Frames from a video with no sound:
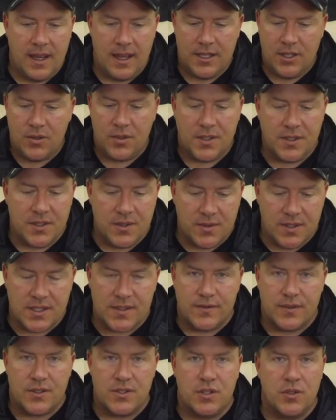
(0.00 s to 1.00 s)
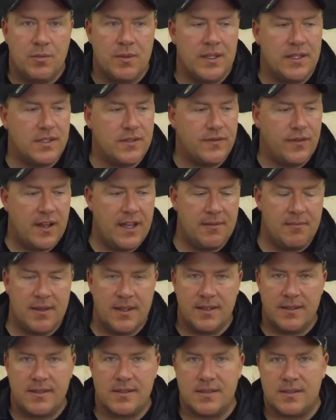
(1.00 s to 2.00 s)
you can do this for 2 minutes, 5
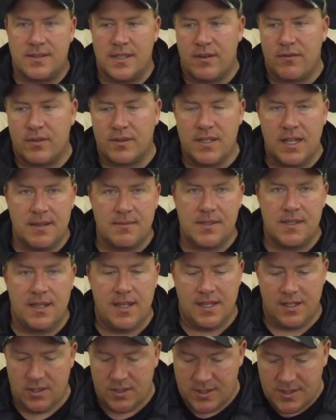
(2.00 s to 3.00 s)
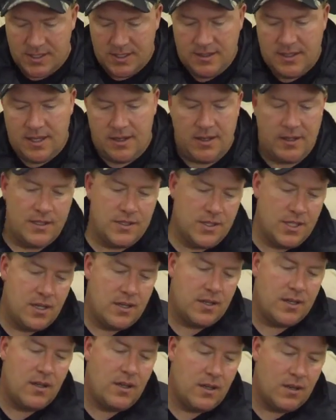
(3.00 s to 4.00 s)
minutes, several times a day. You just sit down in a
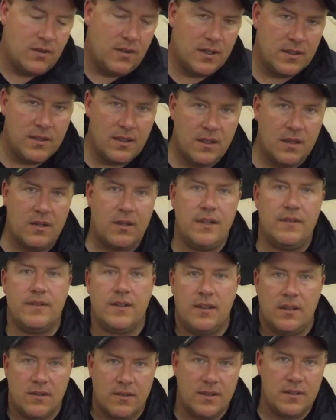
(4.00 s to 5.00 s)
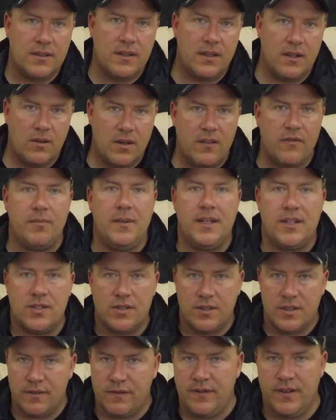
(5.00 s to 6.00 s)
chair, collar on, collar off, collar on, collar off. Make
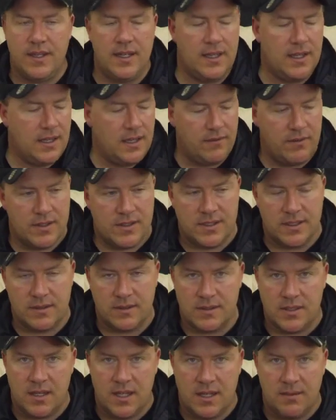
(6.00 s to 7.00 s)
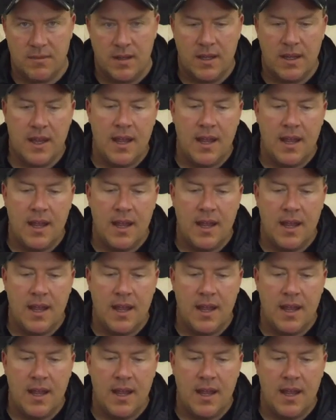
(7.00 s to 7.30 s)
sure you're feeding it every single time.